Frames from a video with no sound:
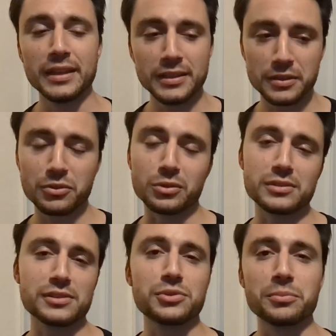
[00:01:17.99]
And then, of
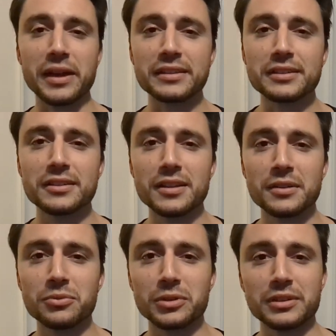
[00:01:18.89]
course, there's romantic
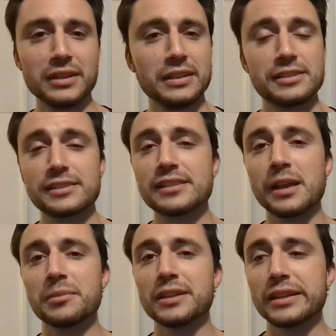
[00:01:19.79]
love, where it's the
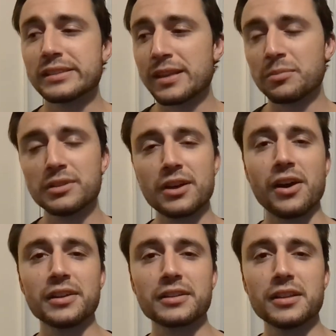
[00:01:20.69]
same thing as that
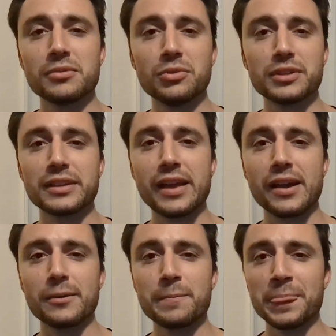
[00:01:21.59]
platonic love, only
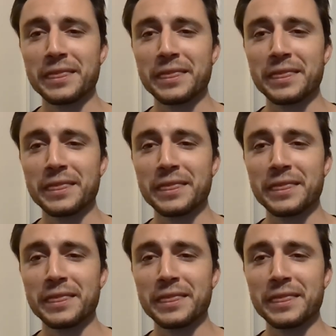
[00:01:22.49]
now